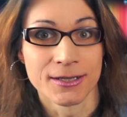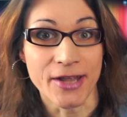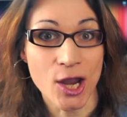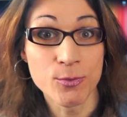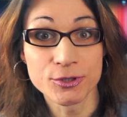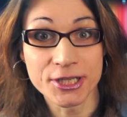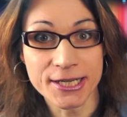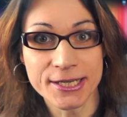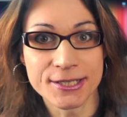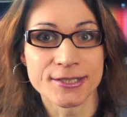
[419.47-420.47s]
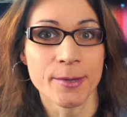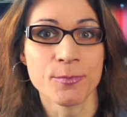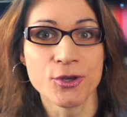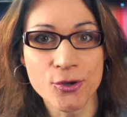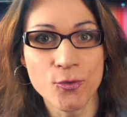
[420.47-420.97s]
They would release some
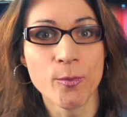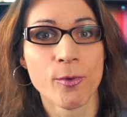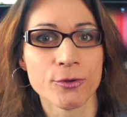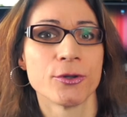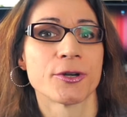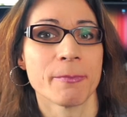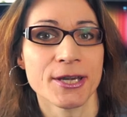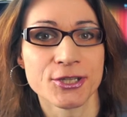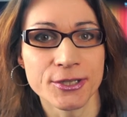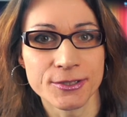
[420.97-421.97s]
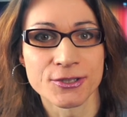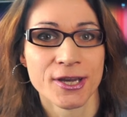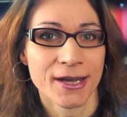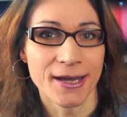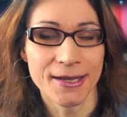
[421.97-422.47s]
new modular machines,
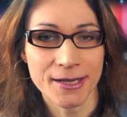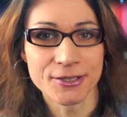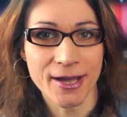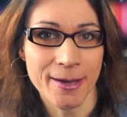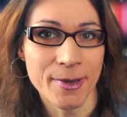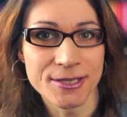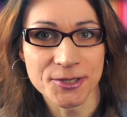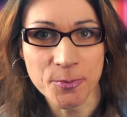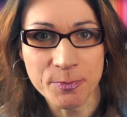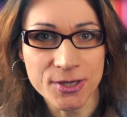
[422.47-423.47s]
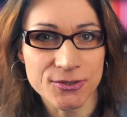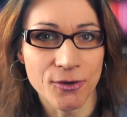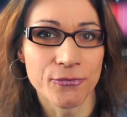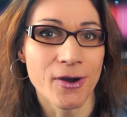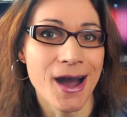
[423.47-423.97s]
another amazing piece
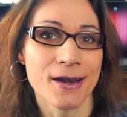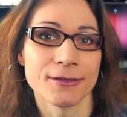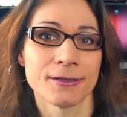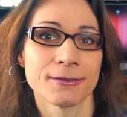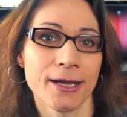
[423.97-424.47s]
of art and